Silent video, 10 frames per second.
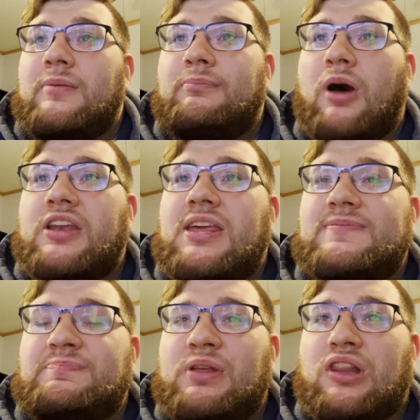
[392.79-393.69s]

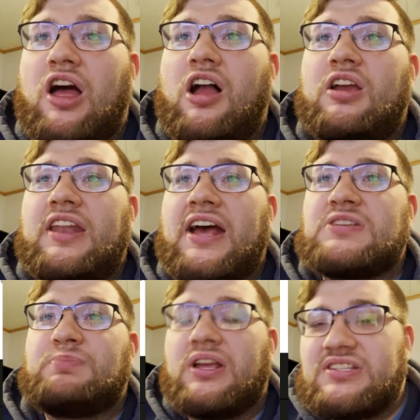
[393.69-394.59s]
Mudkips belong in
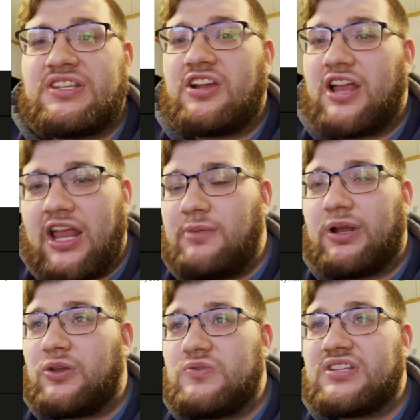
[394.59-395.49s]
S+ tier.
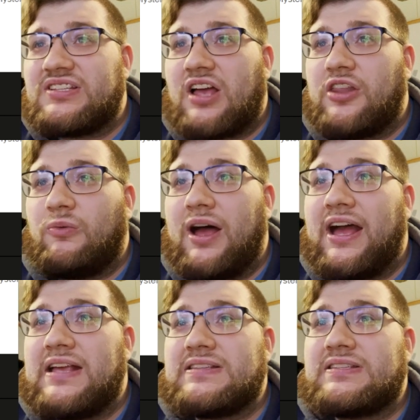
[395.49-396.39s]
Anybody who says
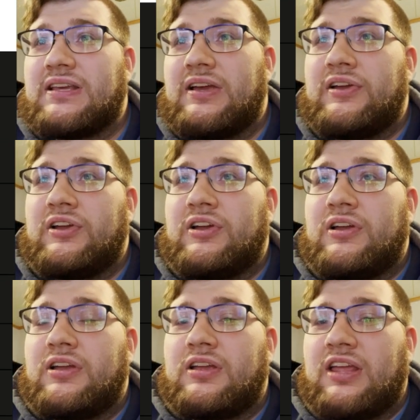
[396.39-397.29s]
otherwise,
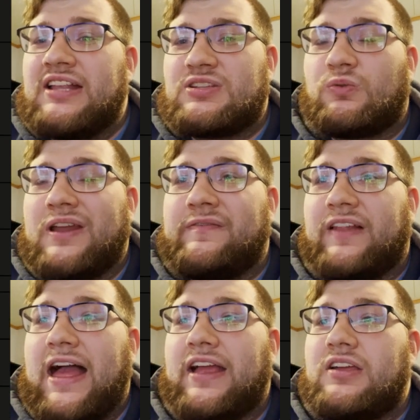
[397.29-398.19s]
it's a red
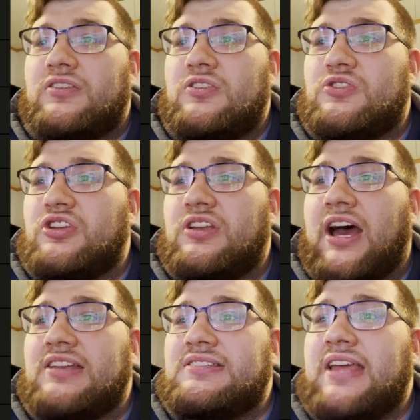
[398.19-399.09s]
flag. You should
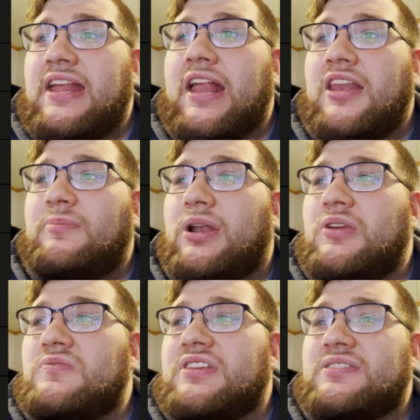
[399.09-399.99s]
not date anybody
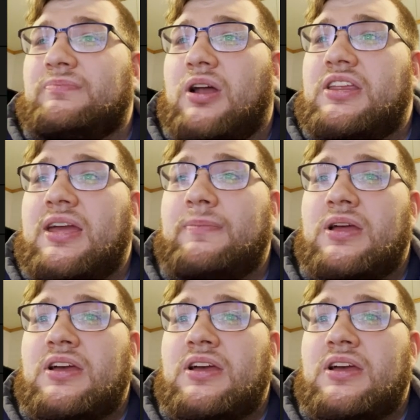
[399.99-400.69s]
who says Mudkip